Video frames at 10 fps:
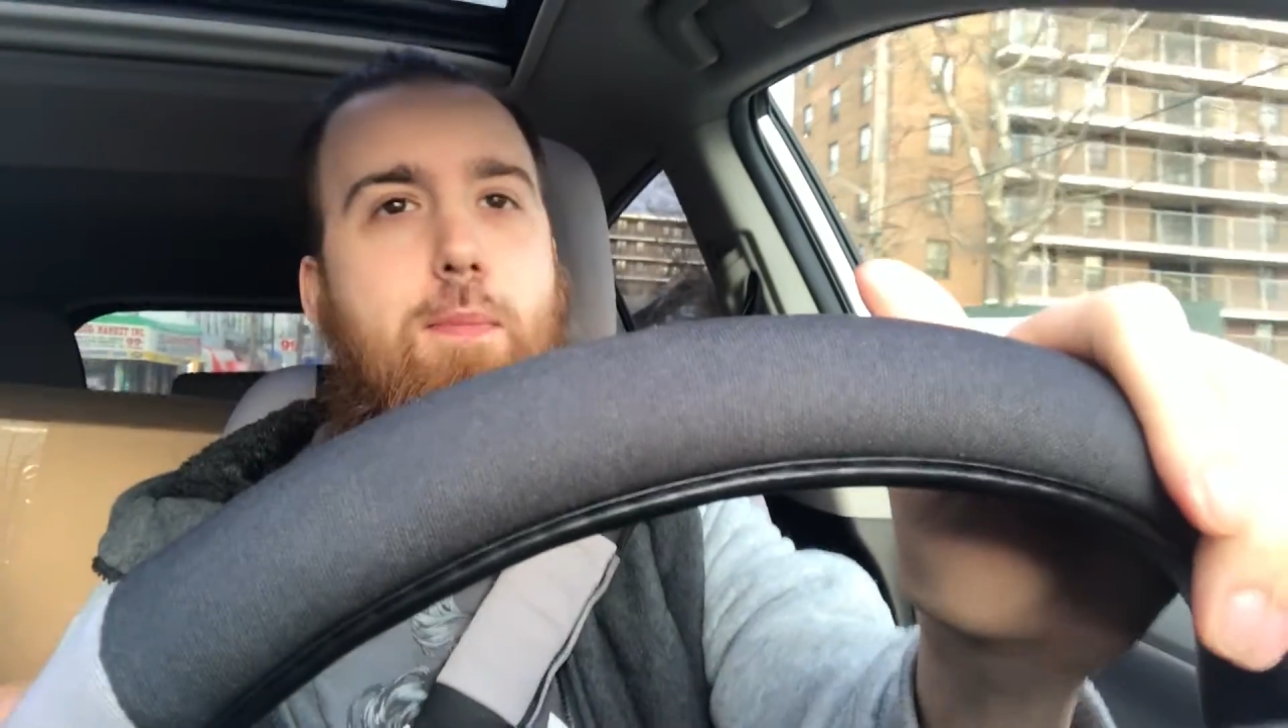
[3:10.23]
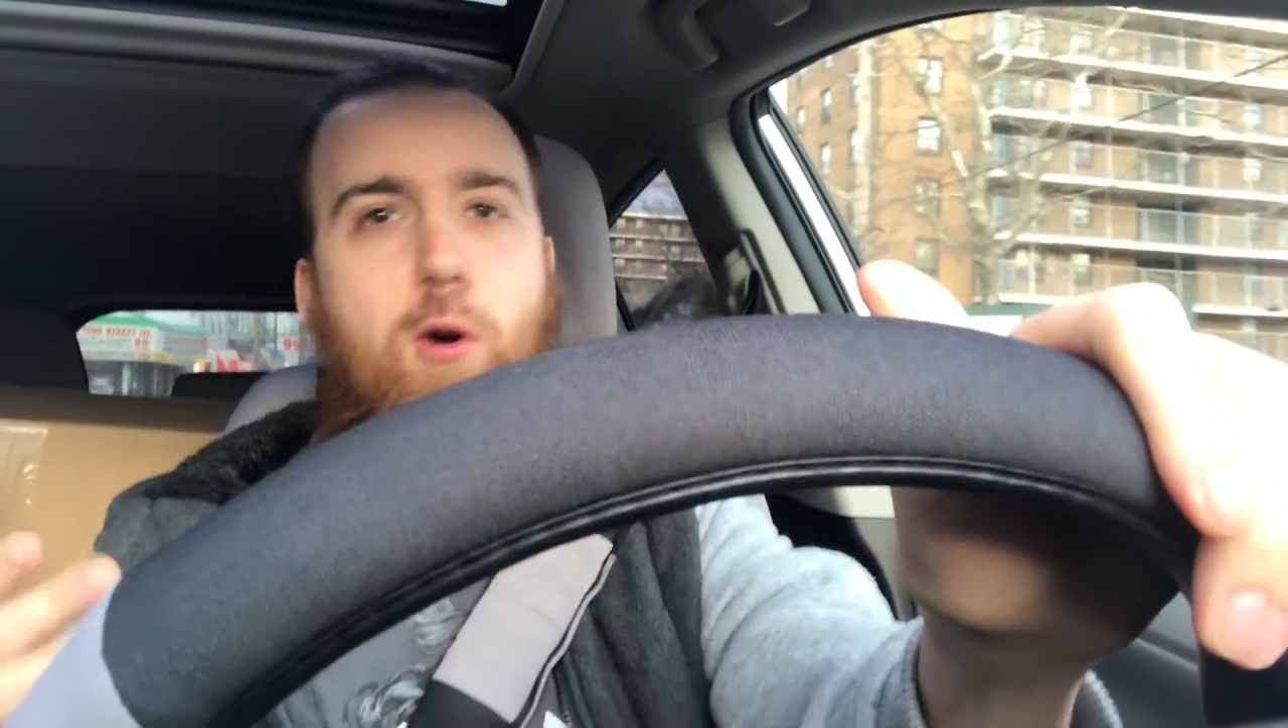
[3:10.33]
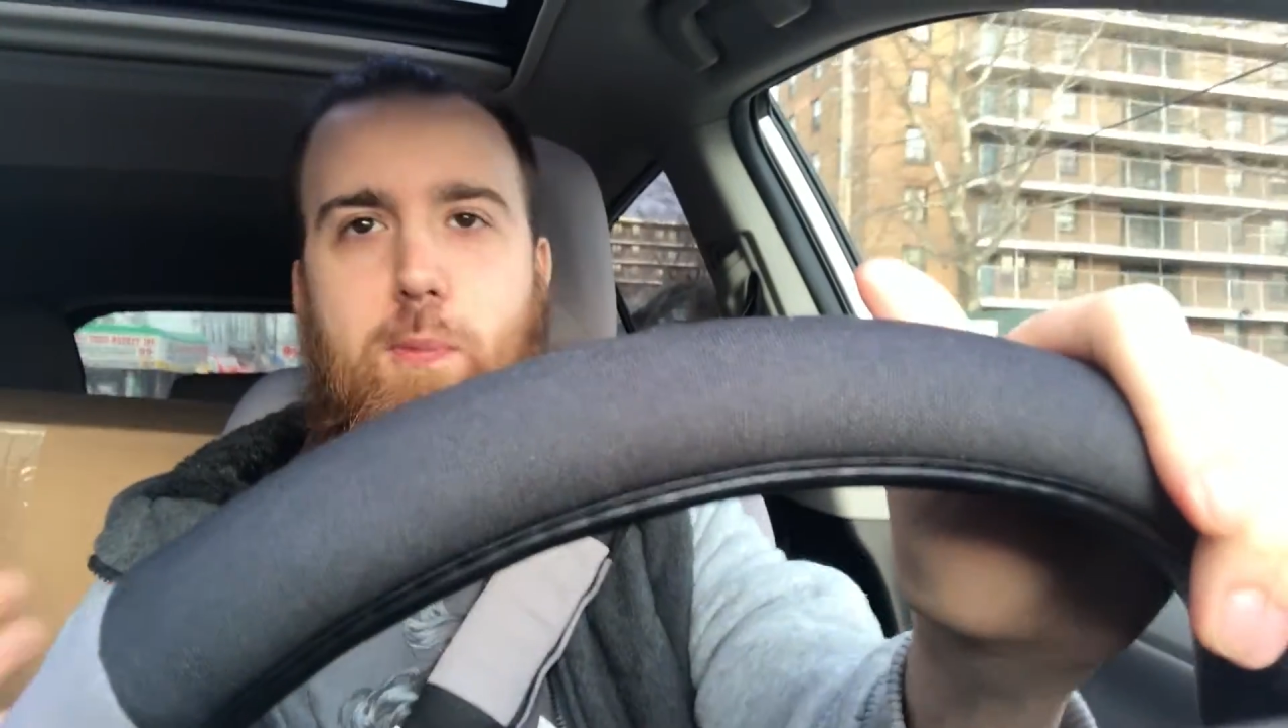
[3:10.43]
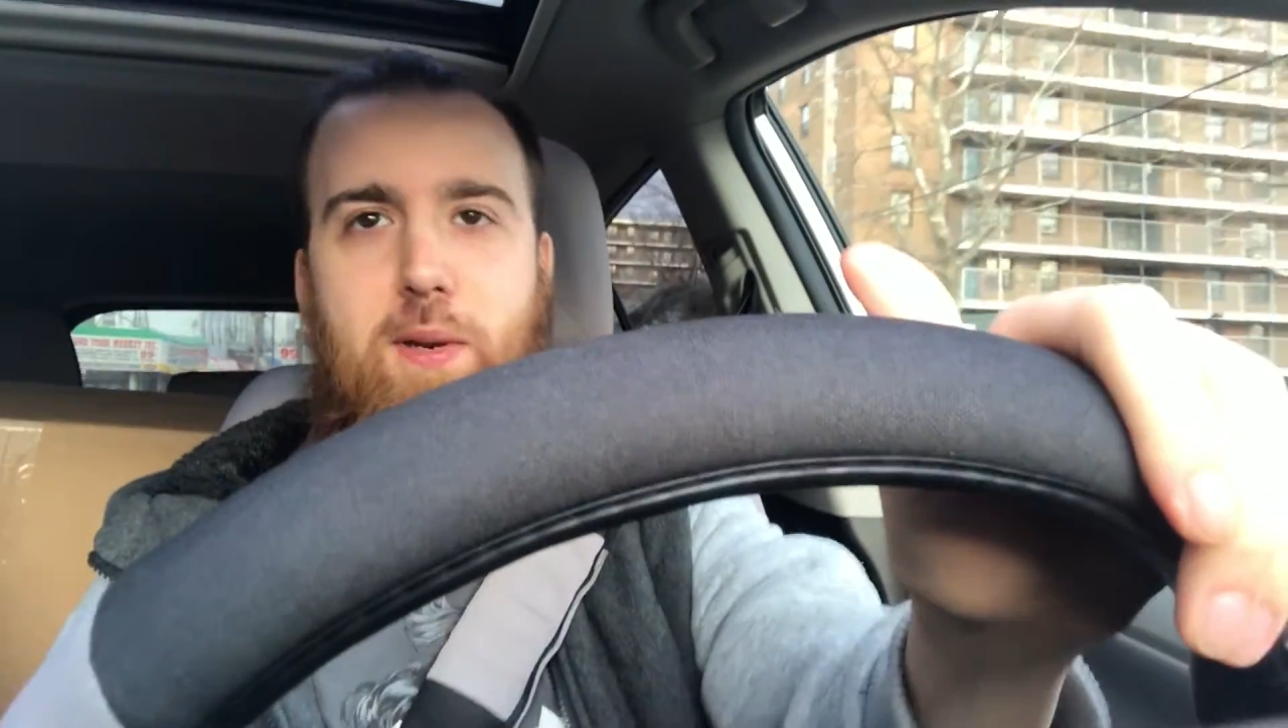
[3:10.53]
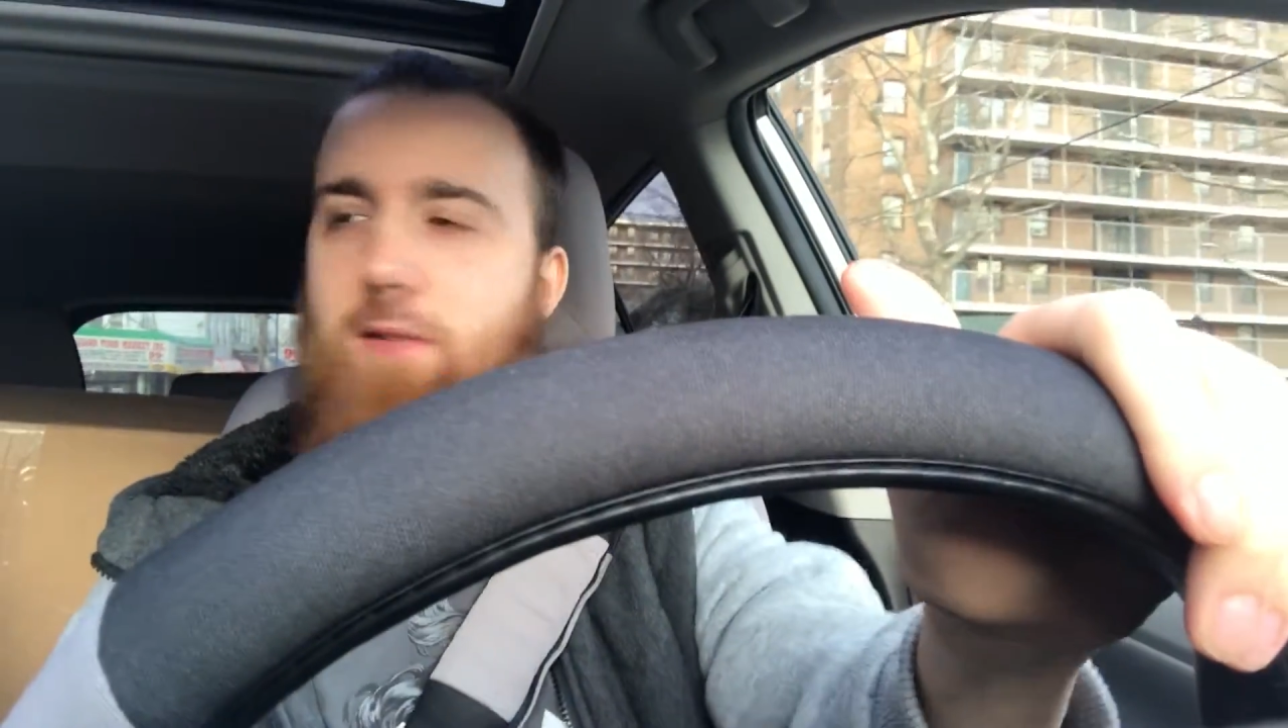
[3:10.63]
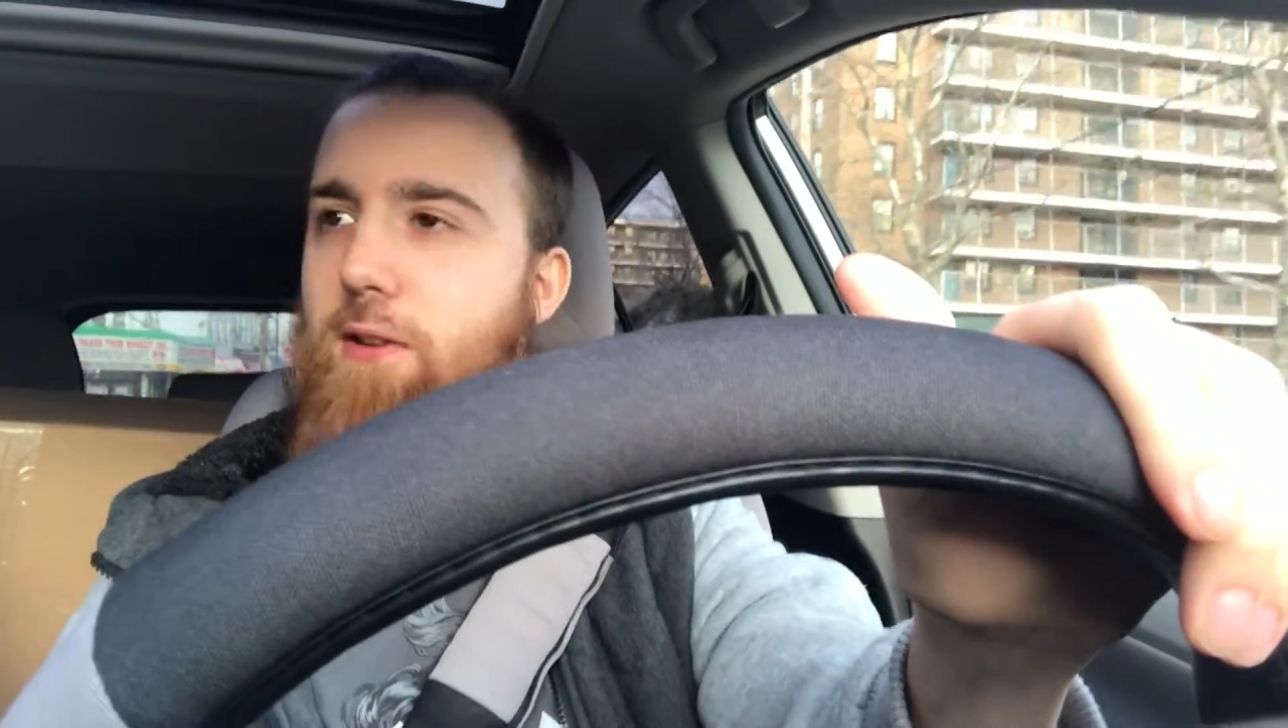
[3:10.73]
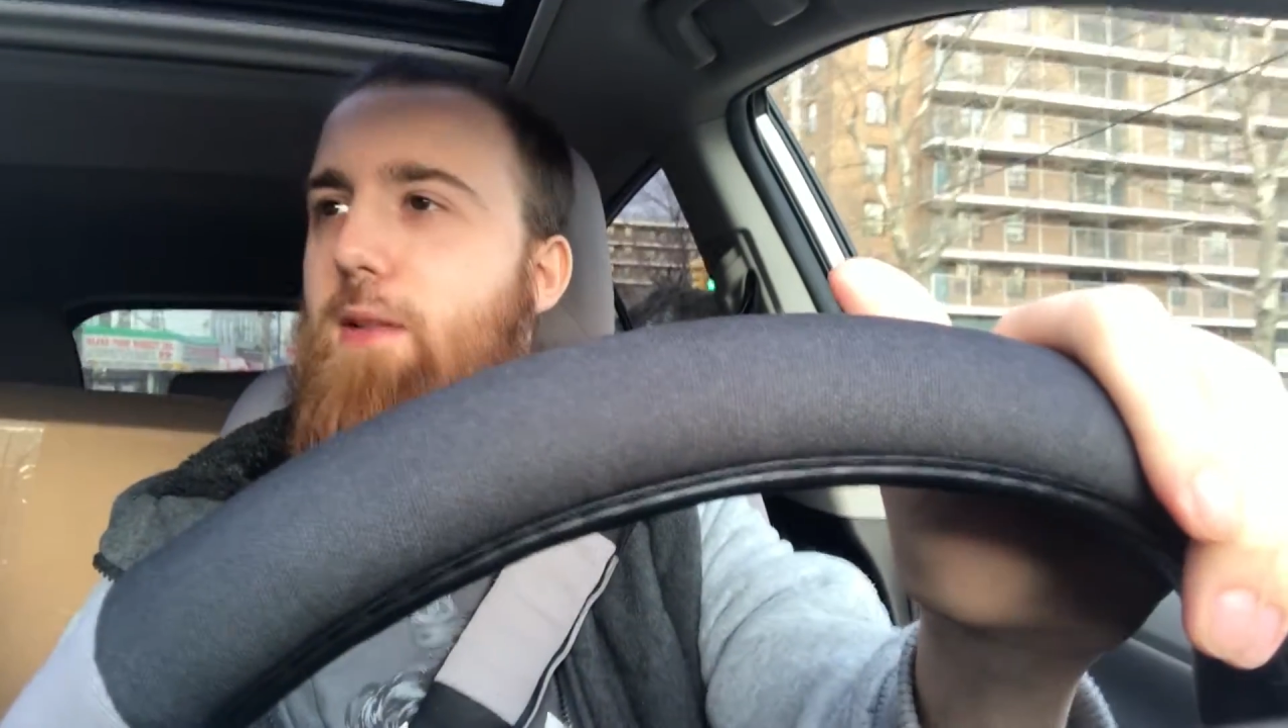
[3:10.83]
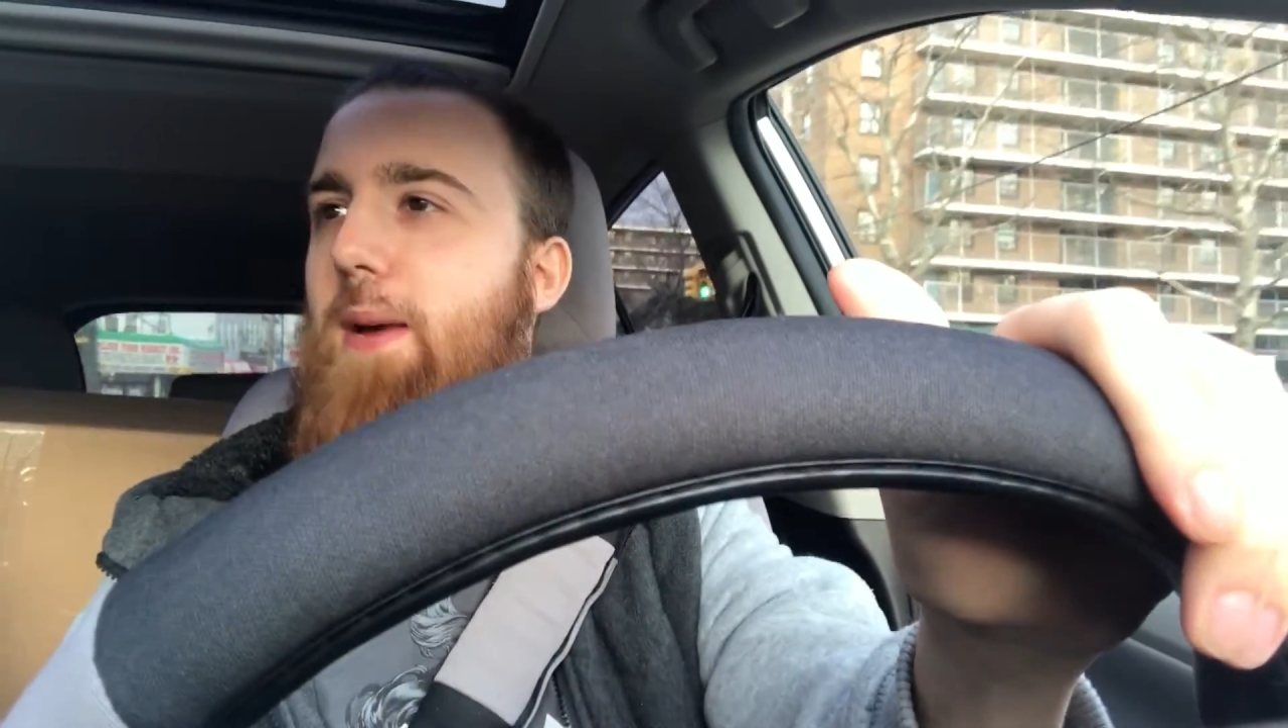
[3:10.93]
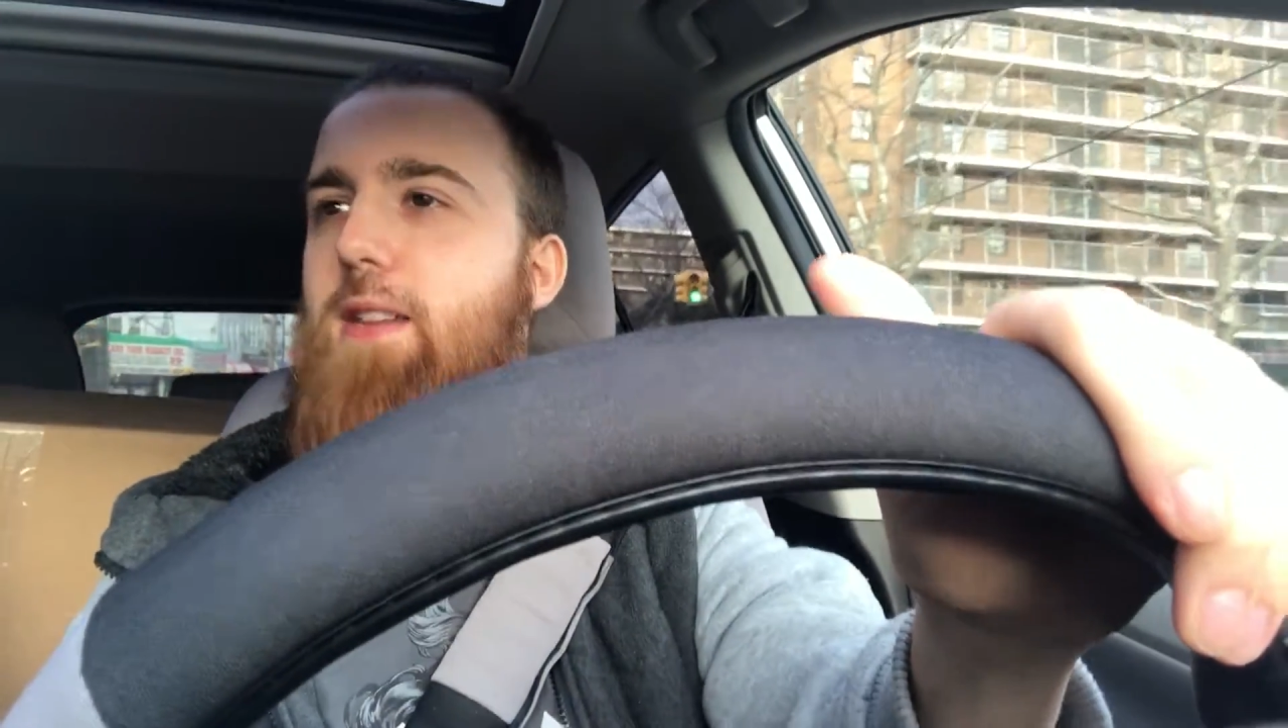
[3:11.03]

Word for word: I'm hoping for the